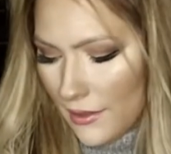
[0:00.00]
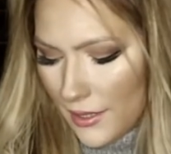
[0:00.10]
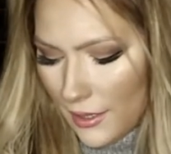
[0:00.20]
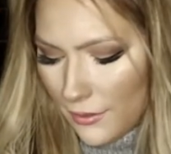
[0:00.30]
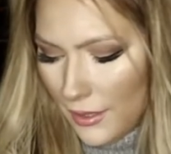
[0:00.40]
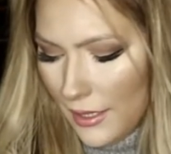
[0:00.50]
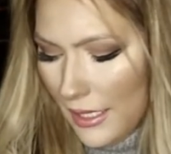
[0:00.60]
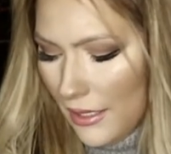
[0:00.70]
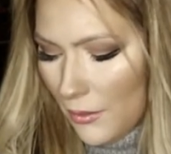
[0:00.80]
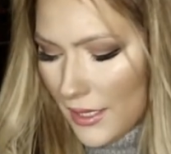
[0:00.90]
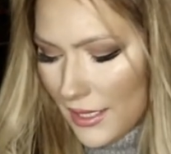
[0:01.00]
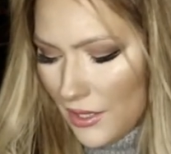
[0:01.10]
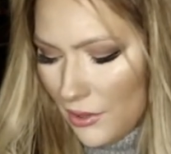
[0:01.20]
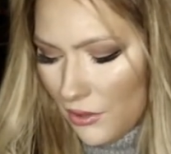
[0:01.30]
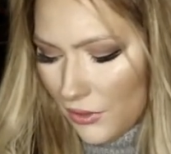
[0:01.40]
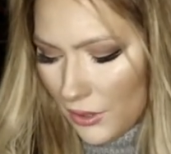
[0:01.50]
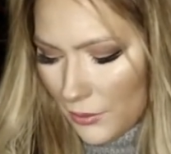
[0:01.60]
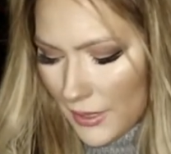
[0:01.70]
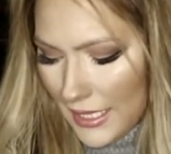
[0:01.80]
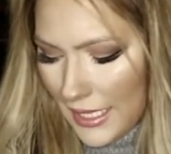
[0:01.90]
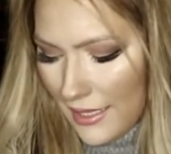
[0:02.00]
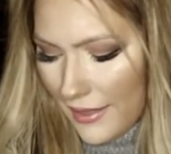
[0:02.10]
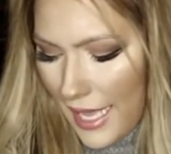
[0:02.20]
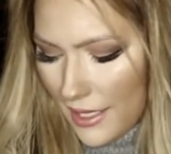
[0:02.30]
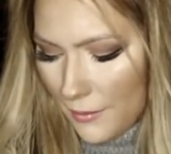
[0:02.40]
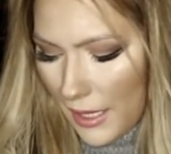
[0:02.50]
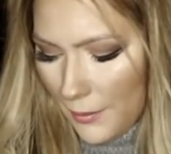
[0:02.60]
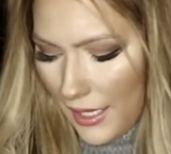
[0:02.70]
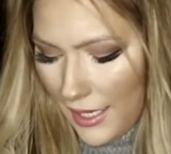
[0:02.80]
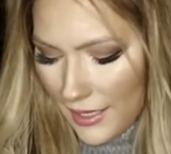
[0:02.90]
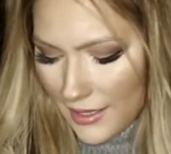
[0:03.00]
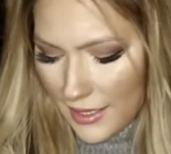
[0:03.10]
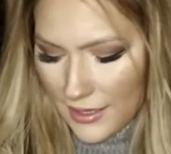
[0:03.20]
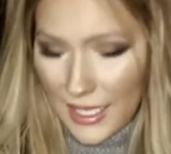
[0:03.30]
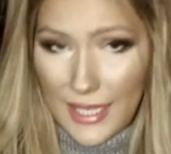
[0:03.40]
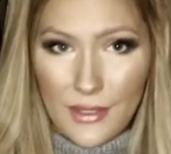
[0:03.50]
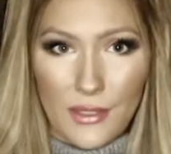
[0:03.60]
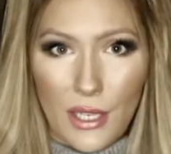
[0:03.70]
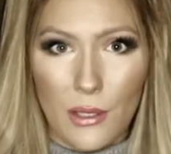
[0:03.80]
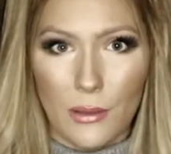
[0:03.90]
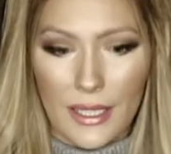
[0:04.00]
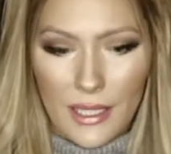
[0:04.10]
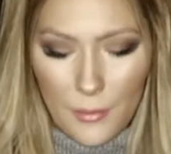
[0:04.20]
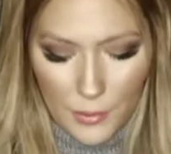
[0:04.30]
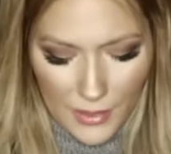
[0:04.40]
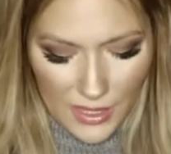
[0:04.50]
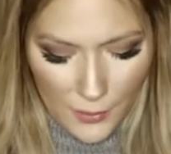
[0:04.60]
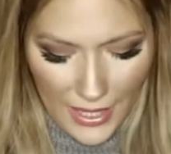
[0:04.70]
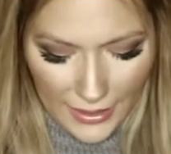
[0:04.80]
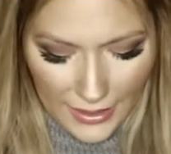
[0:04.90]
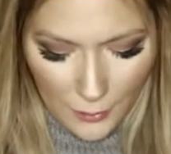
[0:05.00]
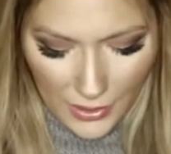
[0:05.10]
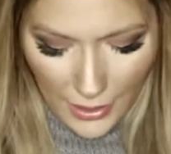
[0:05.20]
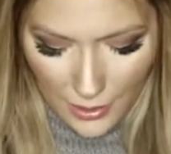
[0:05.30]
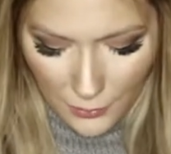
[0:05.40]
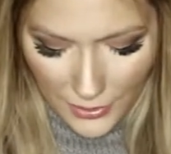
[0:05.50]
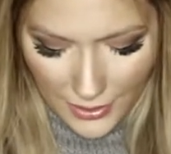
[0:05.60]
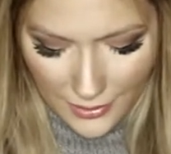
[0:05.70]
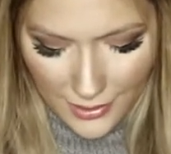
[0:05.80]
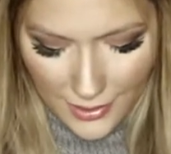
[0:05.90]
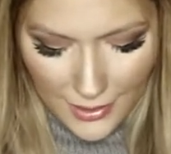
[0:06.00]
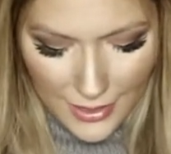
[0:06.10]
So wasn't too thrilled with seeing that in my box, since I know like a couple months back I got one.